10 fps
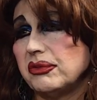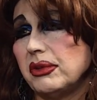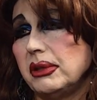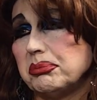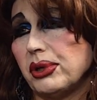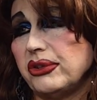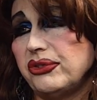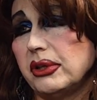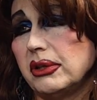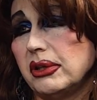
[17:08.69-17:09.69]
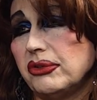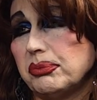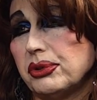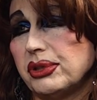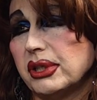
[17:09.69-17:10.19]
embracing this mm.
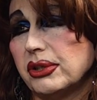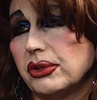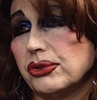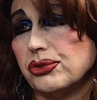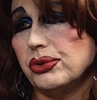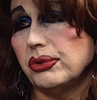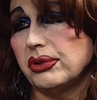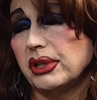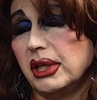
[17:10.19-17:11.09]
particular truth.